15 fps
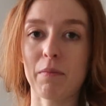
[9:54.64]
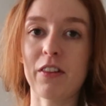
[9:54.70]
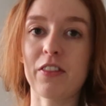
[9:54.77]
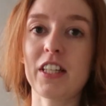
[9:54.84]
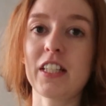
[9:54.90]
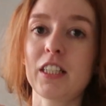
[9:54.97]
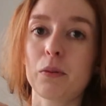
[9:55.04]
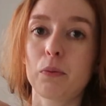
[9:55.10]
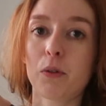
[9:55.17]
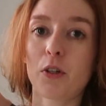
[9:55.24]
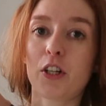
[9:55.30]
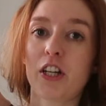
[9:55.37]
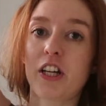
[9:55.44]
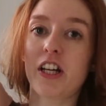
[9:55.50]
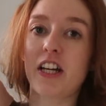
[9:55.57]
But this
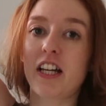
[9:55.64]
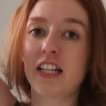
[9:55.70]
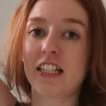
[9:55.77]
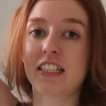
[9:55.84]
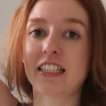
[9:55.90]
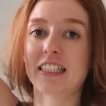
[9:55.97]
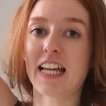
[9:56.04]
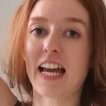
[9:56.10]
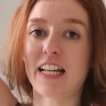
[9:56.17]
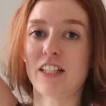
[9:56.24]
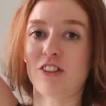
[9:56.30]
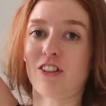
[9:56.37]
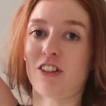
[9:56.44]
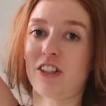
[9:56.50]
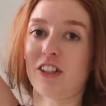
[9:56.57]
was $10. I
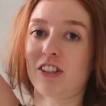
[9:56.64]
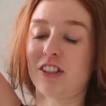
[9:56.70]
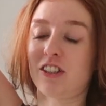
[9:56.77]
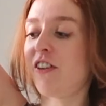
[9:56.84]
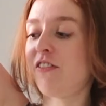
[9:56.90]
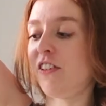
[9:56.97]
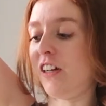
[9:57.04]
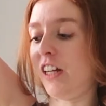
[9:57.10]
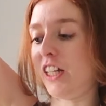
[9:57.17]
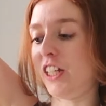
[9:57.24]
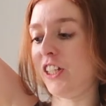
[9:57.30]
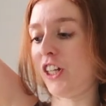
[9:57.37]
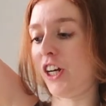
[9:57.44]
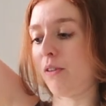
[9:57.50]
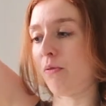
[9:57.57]
don't think like
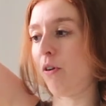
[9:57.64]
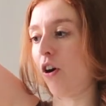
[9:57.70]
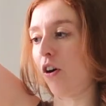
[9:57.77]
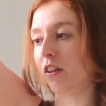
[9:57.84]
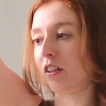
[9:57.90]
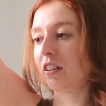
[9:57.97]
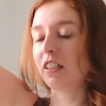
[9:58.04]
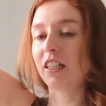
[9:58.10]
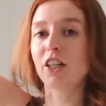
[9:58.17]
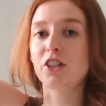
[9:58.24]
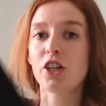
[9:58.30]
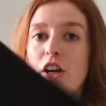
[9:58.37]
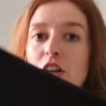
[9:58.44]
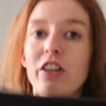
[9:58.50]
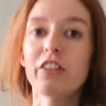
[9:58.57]
you can go wrong. Did I
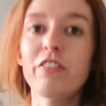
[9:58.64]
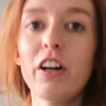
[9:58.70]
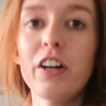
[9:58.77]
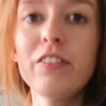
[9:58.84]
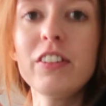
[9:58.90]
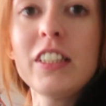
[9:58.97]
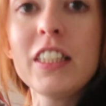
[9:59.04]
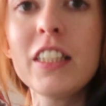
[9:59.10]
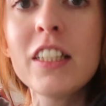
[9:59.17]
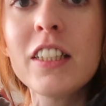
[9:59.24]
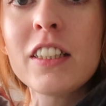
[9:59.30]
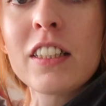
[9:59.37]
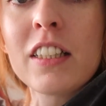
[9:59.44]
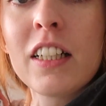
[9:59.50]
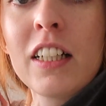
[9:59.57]
show you the velvetiness?